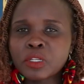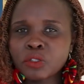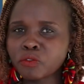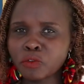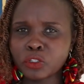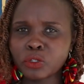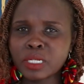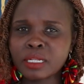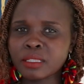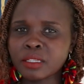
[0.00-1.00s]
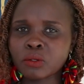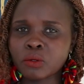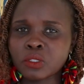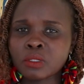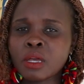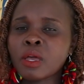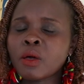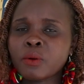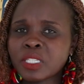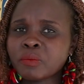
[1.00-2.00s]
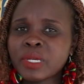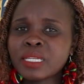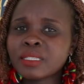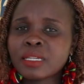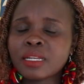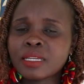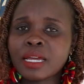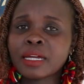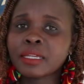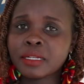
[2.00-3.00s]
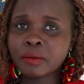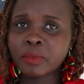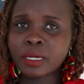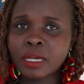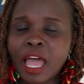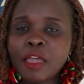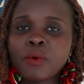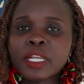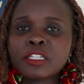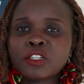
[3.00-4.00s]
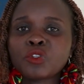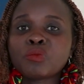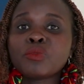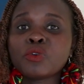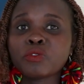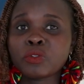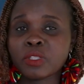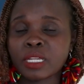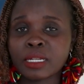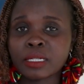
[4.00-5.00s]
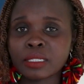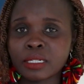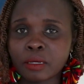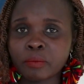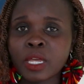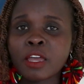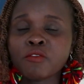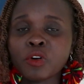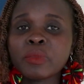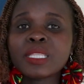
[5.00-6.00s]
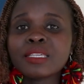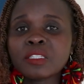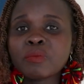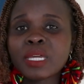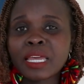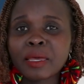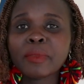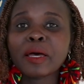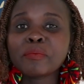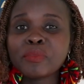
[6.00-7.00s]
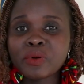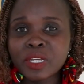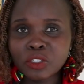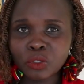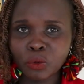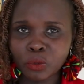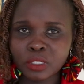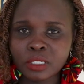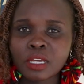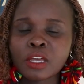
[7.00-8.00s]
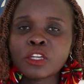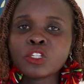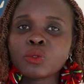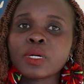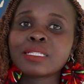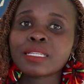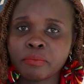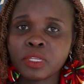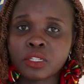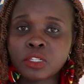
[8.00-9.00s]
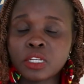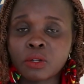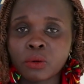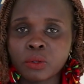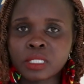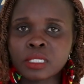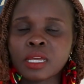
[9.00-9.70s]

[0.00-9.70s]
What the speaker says: reason for joining this course was basically academic. I wanted to move to the next step. For me, this became a bridge course towards a PhD course.